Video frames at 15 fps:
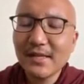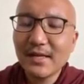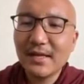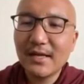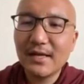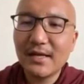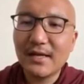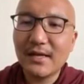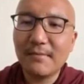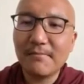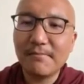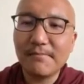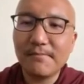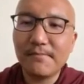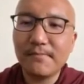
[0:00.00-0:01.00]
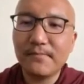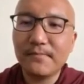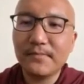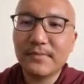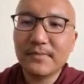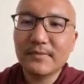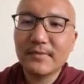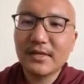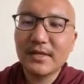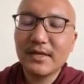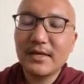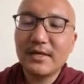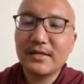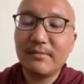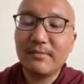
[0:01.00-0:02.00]
um,
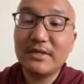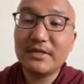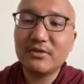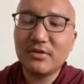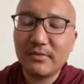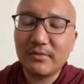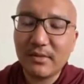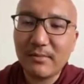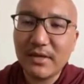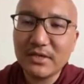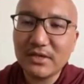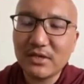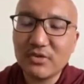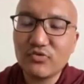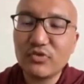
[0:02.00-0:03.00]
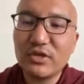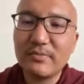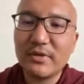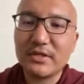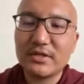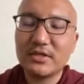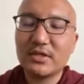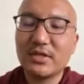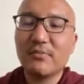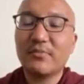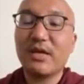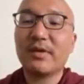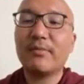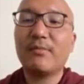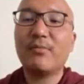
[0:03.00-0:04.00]
the, medic, the medical treatments
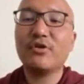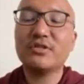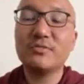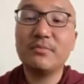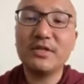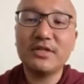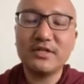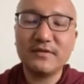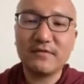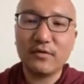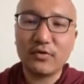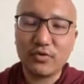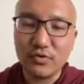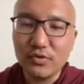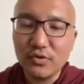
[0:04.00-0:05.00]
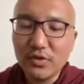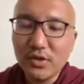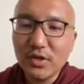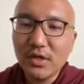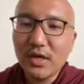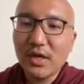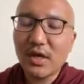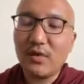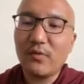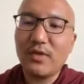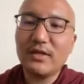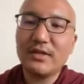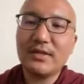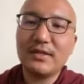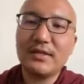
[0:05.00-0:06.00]
become a possibility for you. And
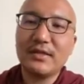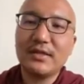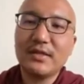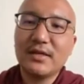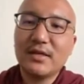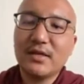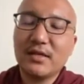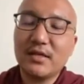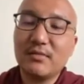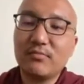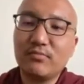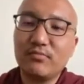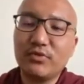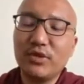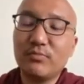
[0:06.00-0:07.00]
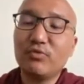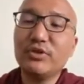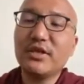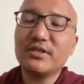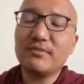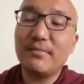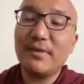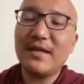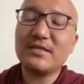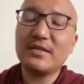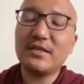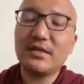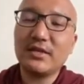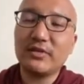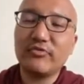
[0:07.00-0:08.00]
when the, the Buddha's
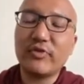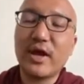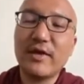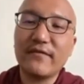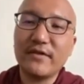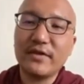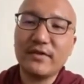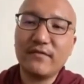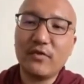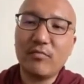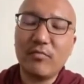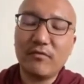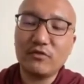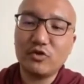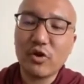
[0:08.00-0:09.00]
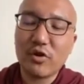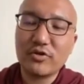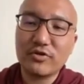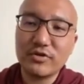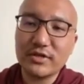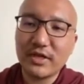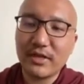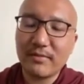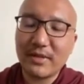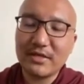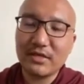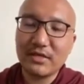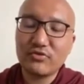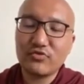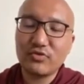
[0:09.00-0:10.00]
blessing arrive in the form of doctors and
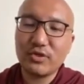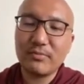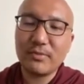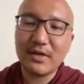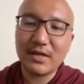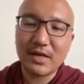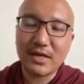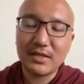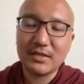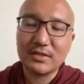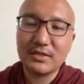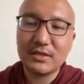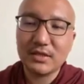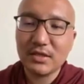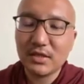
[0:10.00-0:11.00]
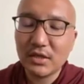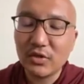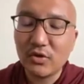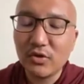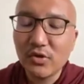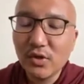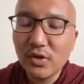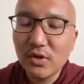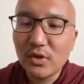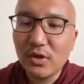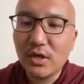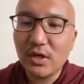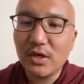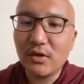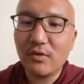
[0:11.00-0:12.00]
medical treatment and, uh, you know,
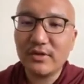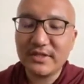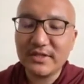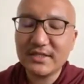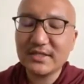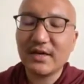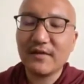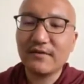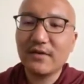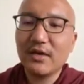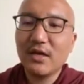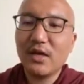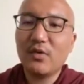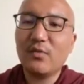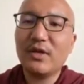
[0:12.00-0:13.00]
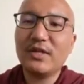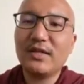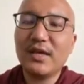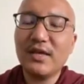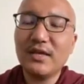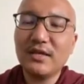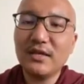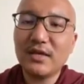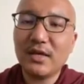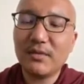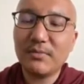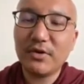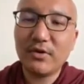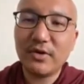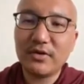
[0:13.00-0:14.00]
uh, all this stuff, and when they
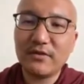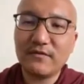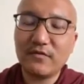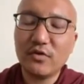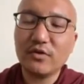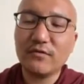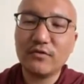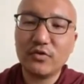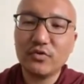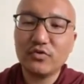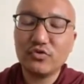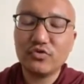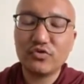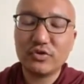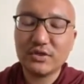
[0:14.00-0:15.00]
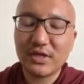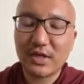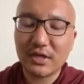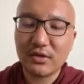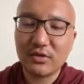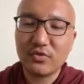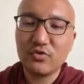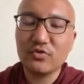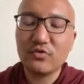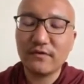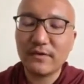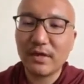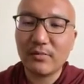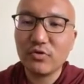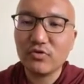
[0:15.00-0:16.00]
appear in front of you, you should take use of
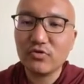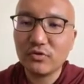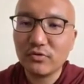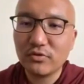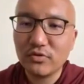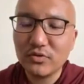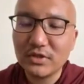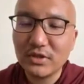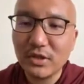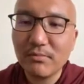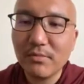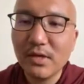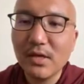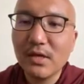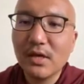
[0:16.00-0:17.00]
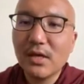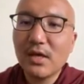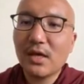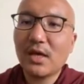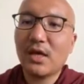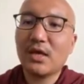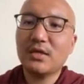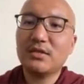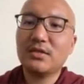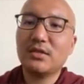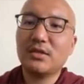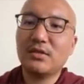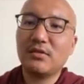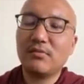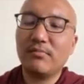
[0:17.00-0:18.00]
them. You should use them. And
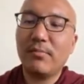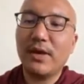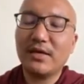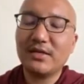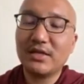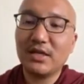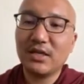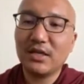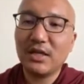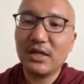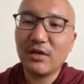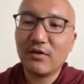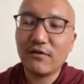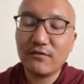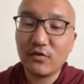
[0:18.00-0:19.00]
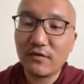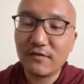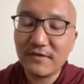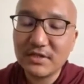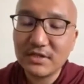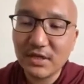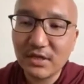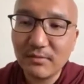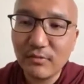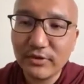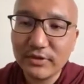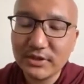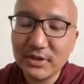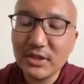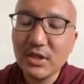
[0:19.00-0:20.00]
uh, by taking care of your physical
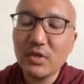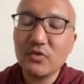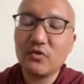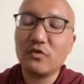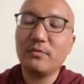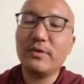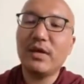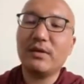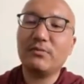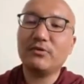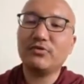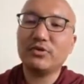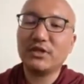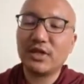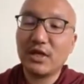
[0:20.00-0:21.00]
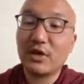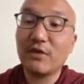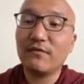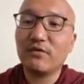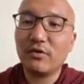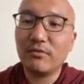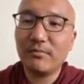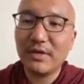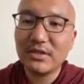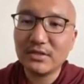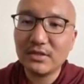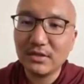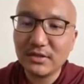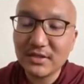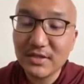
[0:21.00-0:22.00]
body, you will be able to take care of your
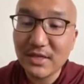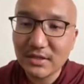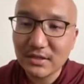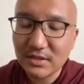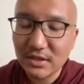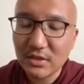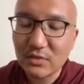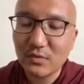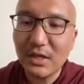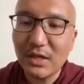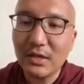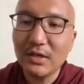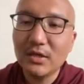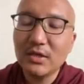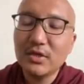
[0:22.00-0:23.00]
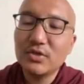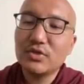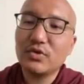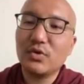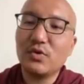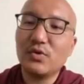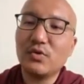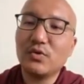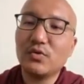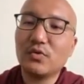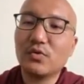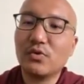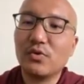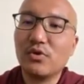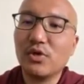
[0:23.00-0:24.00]
mental status as well. So
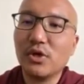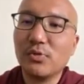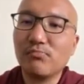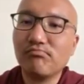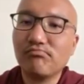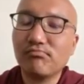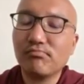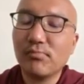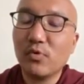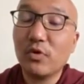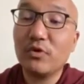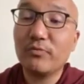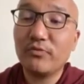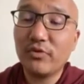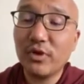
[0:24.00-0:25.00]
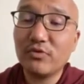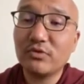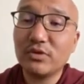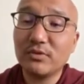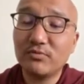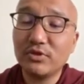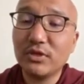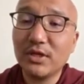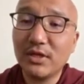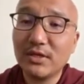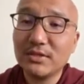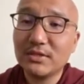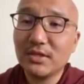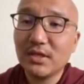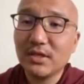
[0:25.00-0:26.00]
um, when you pray to the
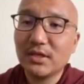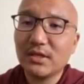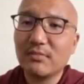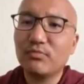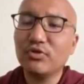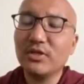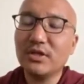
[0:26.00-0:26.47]
Buddhas, the Buddhas